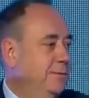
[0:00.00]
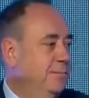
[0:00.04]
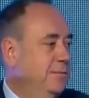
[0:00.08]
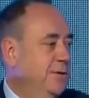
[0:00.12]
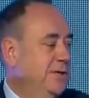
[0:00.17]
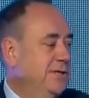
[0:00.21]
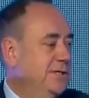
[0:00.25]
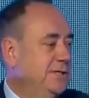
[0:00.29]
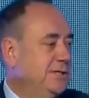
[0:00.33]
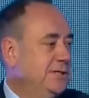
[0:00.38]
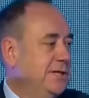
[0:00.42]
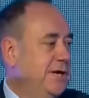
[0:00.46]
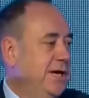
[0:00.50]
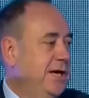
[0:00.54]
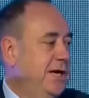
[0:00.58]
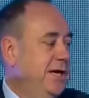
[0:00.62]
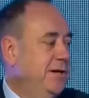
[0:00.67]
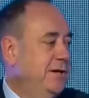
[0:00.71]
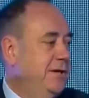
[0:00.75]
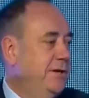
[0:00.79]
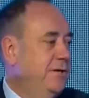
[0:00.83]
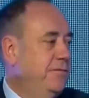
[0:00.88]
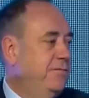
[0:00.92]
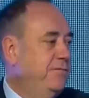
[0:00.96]
but the
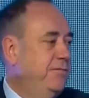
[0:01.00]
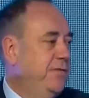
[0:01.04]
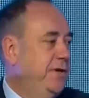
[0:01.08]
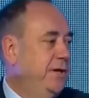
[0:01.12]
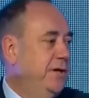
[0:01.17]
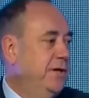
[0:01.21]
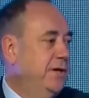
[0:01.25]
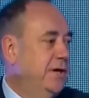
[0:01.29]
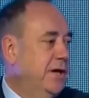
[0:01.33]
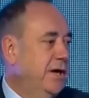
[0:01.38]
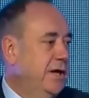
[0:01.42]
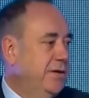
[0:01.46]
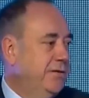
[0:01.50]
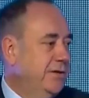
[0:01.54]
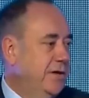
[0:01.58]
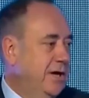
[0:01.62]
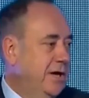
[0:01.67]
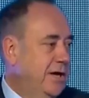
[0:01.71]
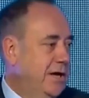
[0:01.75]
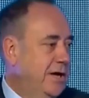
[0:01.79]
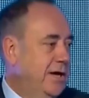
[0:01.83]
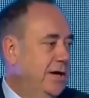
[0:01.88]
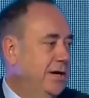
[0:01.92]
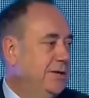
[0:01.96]
scare and the fear at the
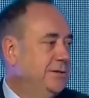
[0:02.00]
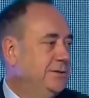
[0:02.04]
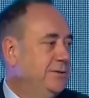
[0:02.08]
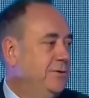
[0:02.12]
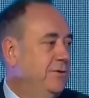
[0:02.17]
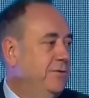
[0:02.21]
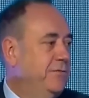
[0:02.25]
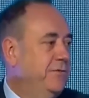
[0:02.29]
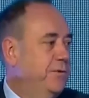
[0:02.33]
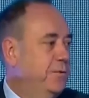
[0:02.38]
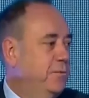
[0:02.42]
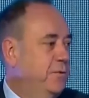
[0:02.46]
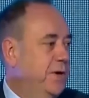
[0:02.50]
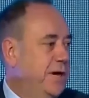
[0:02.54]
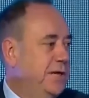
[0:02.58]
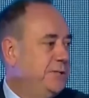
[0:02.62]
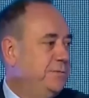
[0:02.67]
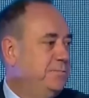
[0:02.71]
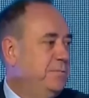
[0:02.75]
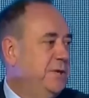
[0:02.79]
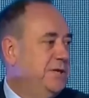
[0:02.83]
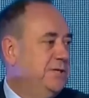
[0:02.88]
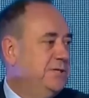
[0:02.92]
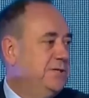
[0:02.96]
heart of the
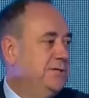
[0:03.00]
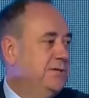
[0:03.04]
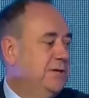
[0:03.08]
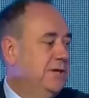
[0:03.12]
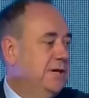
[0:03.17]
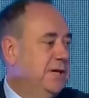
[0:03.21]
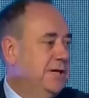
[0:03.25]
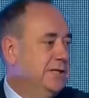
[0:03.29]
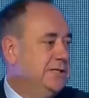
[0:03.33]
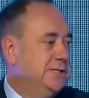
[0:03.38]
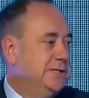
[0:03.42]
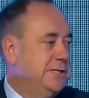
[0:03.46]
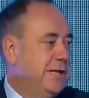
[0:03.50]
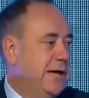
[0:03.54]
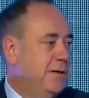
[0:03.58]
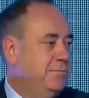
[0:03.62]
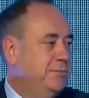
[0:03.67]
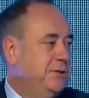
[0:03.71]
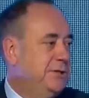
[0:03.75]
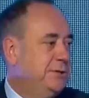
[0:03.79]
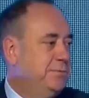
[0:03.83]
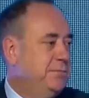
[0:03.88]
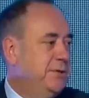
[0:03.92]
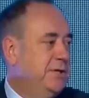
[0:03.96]
Westminster
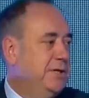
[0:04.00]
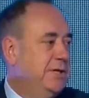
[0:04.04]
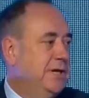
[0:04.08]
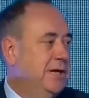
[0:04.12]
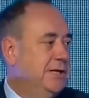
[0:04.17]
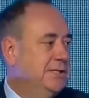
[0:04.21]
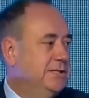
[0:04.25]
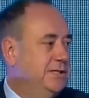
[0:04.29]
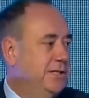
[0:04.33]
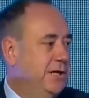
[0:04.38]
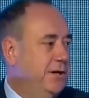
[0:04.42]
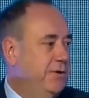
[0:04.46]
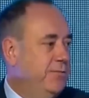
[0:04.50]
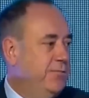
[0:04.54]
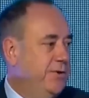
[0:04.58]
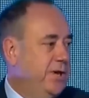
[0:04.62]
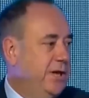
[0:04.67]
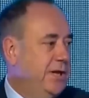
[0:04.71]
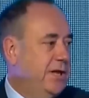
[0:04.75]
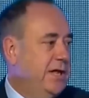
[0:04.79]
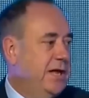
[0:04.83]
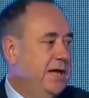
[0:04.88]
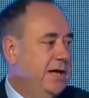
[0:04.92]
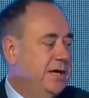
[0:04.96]
establishment as they
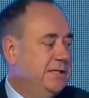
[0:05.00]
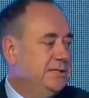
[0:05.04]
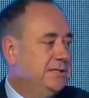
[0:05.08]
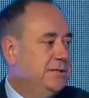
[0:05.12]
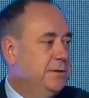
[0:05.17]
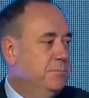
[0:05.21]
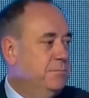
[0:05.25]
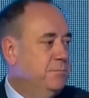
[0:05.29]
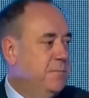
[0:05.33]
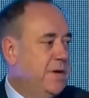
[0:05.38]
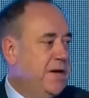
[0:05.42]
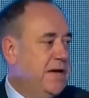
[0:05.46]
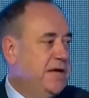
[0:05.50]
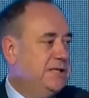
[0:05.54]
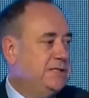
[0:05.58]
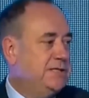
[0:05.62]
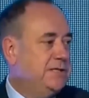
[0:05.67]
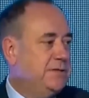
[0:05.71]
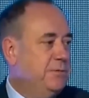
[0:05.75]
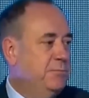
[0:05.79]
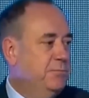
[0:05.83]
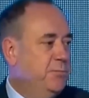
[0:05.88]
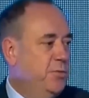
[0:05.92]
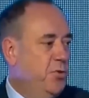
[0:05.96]
realised the
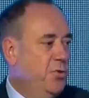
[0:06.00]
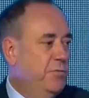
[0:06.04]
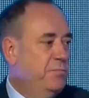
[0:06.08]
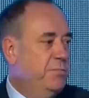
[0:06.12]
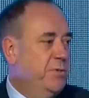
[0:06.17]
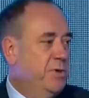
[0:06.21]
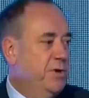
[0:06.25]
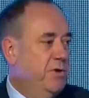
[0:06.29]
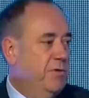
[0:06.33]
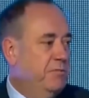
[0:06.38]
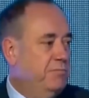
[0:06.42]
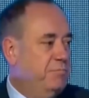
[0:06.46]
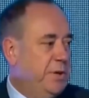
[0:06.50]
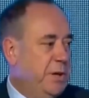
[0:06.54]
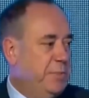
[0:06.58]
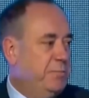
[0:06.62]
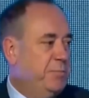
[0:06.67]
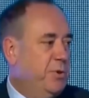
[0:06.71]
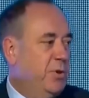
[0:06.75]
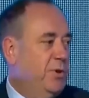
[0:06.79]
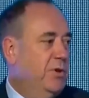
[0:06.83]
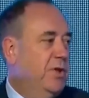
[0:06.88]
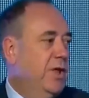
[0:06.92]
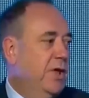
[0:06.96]
mass movement of
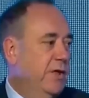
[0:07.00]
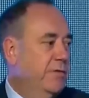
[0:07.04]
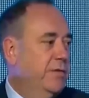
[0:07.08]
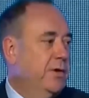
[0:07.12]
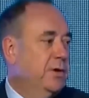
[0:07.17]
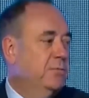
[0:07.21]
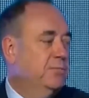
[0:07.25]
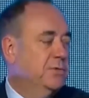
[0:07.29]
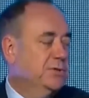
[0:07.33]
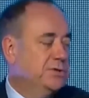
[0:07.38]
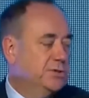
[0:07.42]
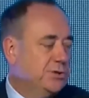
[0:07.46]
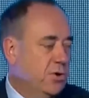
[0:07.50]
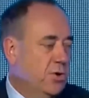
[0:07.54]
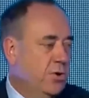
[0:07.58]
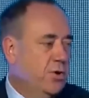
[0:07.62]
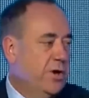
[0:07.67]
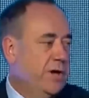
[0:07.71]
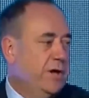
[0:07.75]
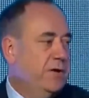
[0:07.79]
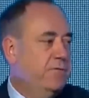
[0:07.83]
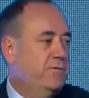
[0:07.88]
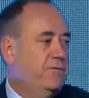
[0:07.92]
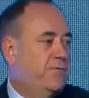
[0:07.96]
people that was
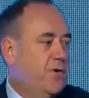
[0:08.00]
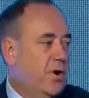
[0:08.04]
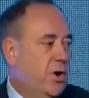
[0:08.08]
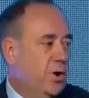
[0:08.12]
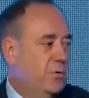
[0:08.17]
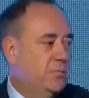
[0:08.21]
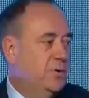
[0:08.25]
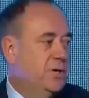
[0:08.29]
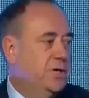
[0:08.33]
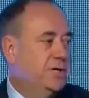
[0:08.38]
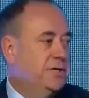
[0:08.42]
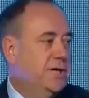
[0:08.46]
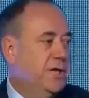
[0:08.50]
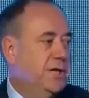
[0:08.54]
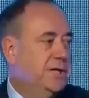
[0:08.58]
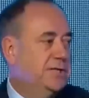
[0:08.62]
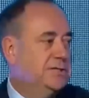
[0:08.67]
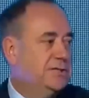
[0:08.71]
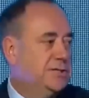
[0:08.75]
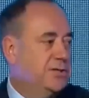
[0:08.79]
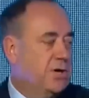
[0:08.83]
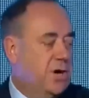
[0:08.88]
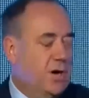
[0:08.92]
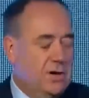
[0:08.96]
going forward in
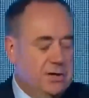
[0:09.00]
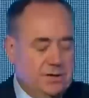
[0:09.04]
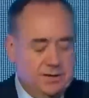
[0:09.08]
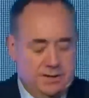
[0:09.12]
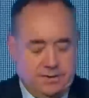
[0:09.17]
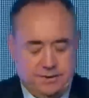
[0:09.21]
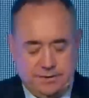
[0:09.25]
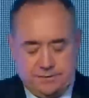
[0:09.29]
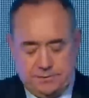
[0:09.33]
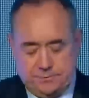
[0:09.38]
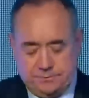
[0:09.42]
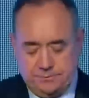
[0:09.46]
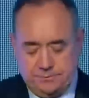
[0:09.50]
Scotland.